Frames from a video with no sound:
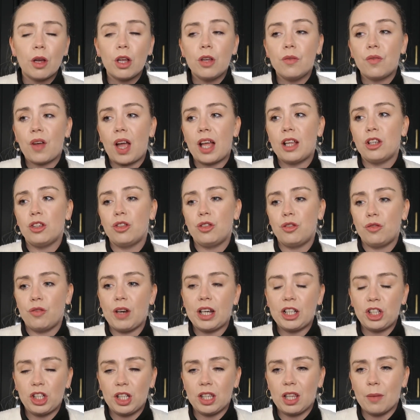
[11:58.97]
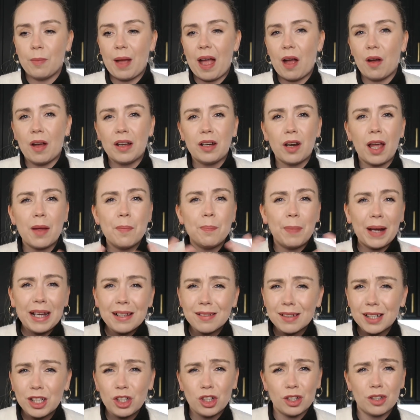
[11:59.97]
over and stretching them out, and like
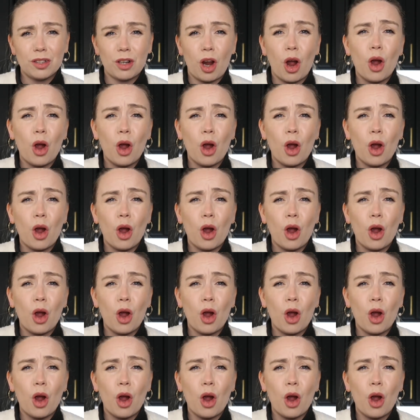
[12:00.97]
basically just